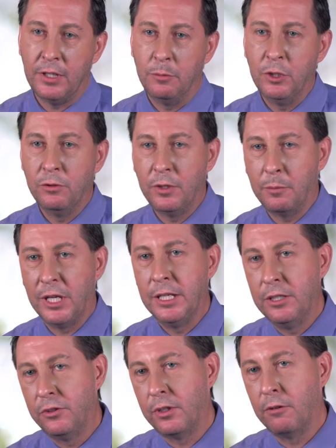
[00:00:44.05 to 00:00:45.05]
I'm using my
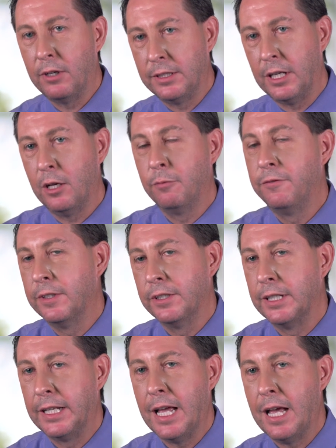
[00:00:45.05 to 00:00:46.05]
e-cigarette to help fill in
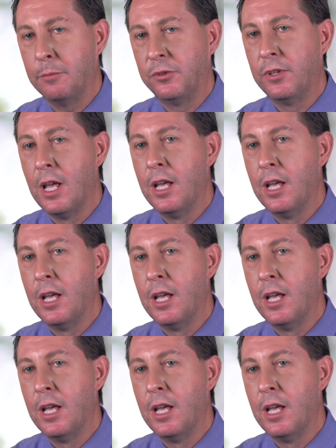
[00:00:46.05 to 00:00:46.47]
the gaps.